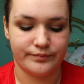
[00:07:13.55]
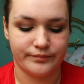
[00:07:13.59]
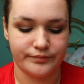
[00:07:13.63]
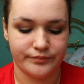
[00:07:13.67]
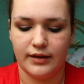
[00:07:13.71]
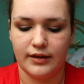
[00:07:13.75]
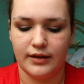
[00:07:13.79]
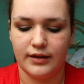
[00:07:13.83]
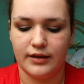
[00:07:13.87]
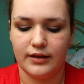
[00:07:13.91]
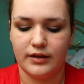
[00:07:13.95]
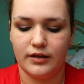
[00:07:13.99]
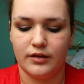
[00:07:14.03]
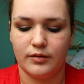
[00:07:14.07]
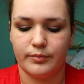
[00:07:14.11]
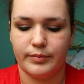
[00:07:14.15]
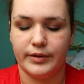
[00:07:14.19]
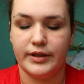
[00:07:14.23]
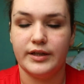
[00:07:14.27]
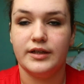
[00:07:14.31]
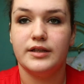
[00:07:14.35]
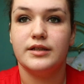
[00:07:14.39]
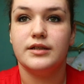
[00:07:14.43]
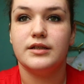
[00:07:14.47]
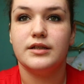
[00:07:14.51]
A little
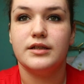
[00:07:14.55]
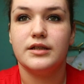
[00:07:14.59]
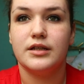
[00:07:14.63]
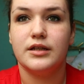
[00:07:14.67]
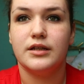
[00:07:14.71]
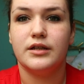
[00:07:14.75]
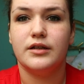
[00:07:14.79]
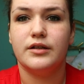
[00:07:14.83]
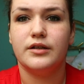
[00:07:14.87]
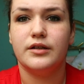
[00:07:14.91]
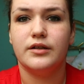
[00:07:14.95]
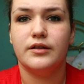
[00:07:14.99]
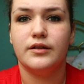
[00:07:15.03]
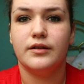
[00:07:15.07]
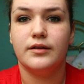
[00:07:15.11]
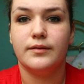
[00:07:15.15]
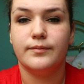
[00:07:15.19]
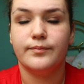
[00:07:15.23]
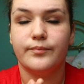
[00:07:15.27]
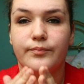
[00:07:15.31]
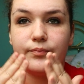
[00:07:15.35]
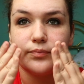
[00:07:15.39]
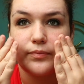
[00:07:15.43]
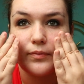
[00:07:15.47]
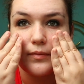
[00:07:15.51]
bit.
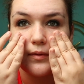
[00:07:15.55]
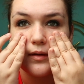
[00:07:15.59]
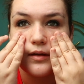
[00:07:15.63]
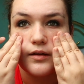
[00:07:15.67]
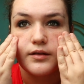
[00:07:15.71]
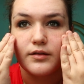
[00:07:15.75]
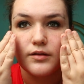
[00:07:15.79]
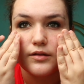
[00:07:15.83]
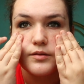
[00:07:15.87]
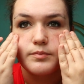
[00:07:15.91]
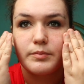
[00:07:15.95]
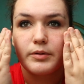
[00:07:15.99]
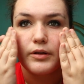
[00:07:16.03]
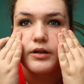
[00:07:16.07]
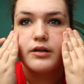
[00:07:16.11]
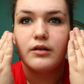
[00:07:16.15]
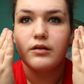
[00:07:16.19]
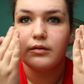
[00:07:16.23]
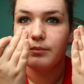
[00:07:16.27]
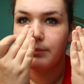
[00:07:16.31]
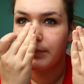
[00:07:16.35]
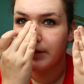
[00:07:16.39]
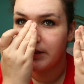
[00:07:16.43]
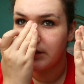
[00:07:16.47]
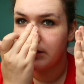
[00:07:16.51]
Just put it
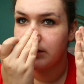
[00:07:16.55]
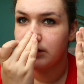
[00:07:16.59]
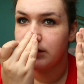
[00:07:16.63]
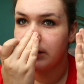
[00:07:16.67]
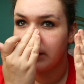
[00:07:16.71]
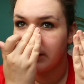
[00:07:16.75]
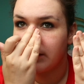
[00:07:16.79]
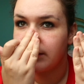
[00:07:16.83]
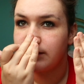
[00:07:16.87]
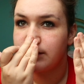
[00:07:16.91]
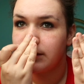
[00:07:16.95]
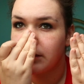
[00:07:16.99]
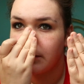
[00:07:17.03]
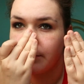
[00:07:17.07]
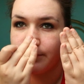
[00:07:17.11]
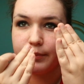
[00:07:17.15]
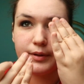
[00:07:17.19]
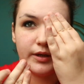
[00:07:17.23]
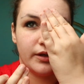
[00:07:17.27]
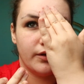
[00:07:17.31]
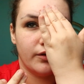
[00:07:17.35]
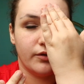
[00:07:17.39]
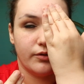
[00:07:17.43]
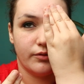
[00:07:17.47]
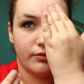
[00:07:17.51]
on my cheeks, down
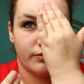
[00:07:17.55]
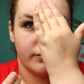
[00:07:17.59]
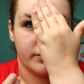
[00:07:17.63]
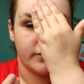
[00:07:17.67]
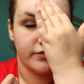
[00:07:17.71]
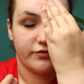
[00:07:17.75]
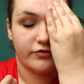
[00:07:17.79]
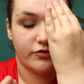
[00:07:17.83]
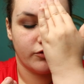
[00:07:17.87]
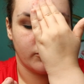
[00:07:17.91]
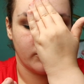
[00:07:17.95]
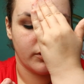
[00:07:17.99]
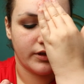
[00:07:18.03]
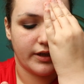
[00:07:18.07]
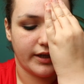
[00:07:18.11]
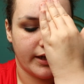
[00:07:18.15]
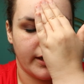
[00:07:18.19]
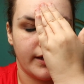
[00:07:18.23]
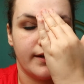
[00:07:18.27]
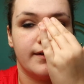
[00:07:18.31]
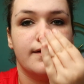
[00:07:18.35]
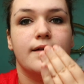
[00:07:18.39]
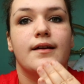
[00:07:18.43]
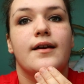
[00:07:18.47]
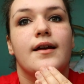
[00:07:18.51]
my nose,
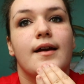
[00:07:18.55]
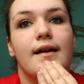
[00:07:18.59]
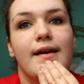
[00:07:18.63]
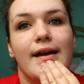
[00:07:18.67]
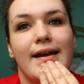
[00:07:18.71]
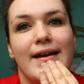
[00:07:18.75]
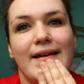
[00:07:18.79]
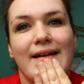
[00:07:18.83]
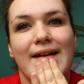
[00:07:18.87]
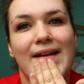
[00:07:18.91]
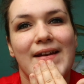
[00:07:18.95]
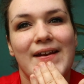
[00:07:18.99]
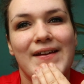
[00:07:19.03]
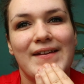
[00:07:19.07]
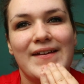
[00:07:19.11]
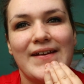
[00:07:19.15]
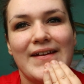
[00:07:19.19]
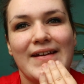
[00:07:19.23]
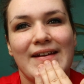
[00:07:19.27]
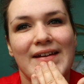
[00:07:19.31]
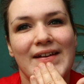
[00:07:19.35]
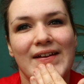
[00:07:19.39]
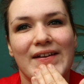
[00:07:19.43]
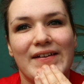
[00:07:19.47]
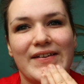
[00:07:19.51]
forehead,
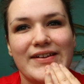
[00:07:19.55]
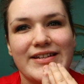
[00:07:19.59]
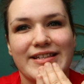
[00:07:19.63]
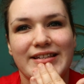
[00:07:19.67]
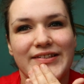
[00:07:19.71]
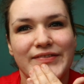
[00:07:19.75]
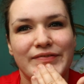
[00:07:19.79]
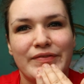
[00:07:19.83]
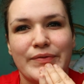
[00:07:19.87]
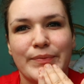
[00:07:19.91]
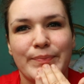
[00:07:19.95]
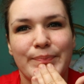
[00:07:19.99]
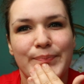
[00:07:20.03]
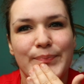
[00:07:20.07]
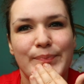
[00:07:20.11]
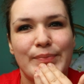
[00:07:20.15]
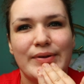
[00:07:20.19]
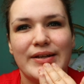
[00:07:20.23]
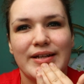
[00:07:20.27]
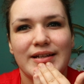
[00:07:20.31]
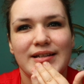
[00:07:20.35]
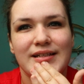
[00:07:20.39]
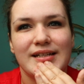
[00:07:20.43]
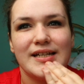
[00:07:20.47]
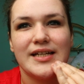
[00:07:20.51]
chin, because I have a
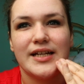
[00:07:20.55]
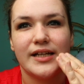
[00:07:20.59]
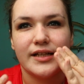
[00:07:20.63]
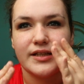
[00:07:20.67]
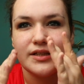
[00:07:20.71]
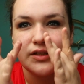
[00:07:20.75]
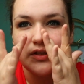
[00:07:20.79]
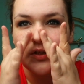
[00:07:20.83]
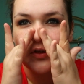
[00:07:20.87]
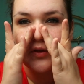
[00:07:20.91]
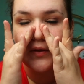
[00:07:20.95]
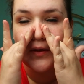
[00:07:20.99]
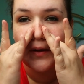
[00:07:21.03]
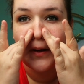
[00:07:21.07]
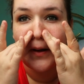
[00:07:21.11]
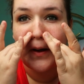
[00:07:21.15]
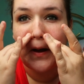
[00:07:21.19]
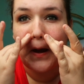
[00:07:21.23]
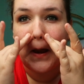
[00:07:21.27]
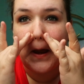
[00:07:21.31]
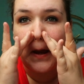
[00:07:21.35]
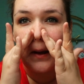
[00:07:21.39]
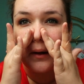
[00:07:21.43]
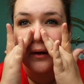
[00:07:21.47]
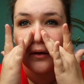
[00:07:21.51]
bit of texture
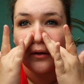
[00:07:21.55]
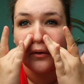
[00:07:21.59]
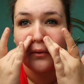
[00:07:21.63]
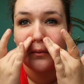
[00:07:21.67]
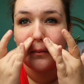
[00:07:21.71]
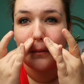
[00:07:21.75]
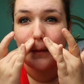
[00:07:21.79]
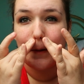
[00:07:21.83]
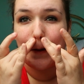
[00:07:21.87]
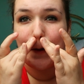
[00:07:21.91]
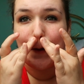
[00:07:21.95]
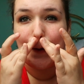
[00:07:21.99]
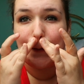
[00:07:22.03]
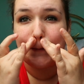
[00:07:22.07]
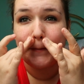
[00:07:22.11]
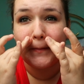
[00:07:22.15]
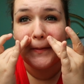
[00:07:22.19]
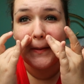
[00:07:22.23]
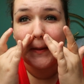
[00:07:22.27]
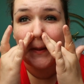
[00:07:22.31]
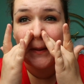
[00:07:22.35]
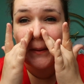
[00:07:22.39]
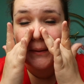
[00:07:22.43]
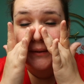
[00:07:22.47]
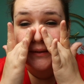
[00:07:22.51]
there, and
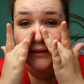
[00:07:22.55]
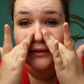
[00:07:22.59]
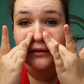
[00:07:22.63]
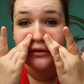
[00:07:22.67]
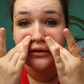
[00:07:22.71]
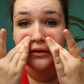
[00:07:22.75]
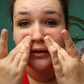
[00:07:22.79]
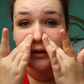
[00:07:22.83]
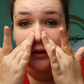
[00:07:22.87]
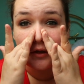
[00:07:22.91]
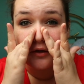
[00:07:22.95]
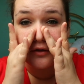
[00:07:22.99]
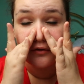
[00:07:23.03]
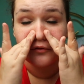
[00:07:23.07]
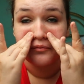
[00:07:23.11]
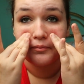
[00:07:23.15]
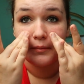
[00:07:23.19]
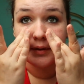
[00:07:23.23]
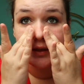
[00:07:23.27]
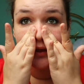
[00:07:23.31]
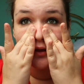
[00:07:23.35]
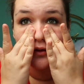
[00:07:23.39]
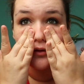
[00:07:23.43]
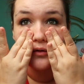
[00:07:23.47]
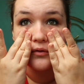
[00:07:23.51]
around this area of
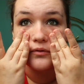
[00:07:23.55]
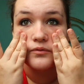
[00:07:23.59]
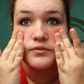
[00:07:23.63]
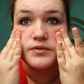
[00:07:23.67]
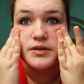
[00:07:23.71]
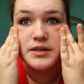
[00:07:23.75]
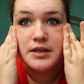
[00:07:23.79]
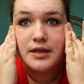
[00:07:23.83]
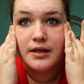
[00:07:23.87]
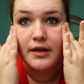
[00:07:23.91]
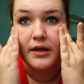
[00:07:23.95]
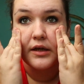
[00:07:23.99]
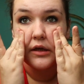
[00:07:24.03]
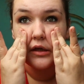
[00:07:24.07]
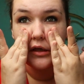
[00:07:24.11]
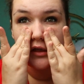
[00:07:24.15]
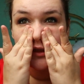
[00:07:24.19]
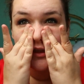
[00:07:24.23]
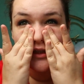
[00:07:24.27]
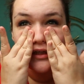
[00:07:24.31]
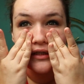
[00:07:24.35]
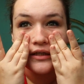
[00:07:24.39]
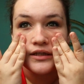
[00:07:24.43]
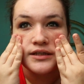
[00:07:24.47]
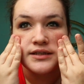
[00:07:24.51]
my nose.
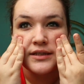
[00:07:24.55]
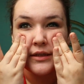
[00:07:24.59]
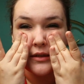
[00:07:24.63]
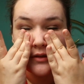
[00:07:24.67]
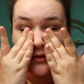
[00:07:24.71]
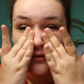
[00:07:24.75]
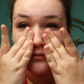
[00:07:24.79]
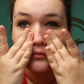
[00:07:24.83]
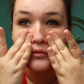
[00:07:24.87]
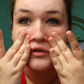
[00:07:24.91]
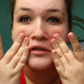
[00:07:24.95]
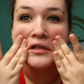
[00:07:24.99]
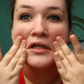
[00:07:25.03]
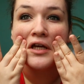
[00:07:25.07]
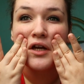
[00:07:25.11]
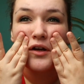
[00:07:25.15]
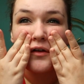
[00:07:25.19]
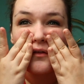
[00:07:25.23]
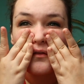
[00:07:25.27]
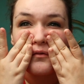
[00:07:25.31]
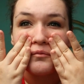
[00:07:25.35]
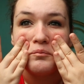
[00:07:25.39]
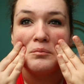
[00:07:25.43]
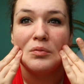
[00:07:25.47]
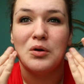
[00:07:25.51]
Cheeks, I don't really
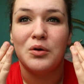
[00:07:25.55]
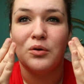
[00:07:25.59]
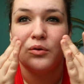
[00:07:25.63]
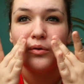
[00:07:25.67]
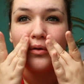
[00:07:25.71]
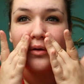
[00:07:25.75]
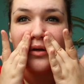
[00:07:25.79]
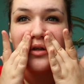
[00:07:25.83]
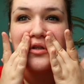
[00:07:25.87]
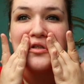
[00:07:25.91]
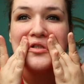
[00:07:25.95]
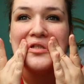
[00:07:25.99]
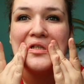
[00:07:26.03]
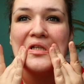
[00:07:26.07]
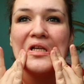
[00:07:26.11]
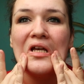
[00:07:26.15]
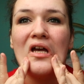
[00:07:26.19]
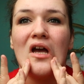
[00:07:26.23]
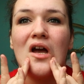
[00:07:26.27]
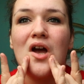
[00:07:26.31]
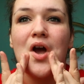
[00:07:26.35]
have pores.